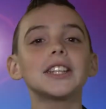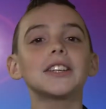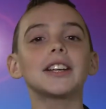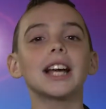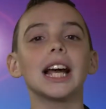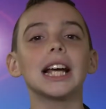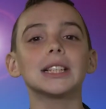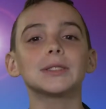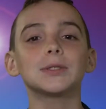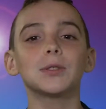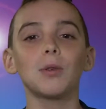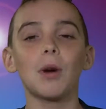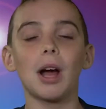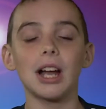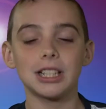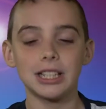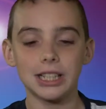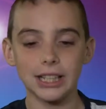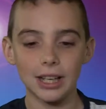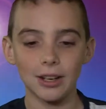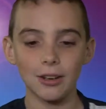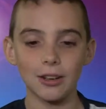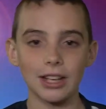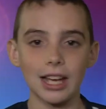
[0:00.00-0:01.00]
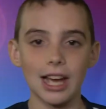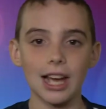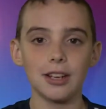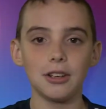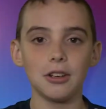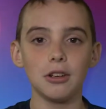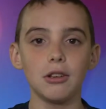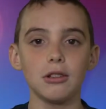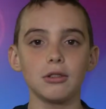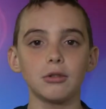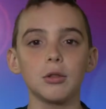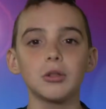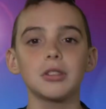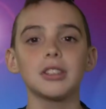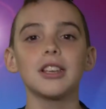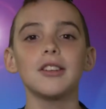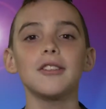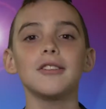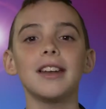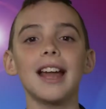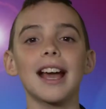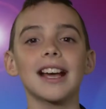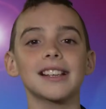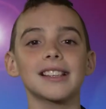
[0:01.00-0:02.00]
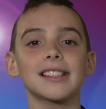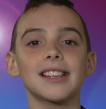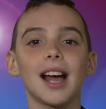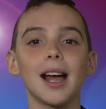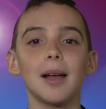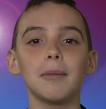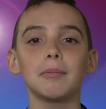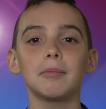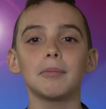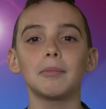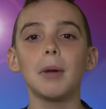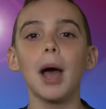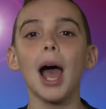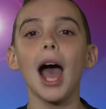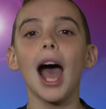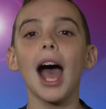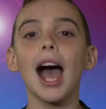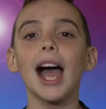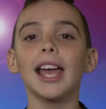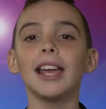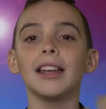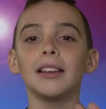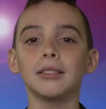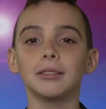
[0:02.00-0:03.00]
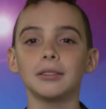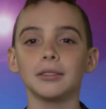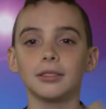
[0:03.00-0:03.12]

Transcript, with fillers: you guys for watching Elcat News. We'll see you next time. Bye!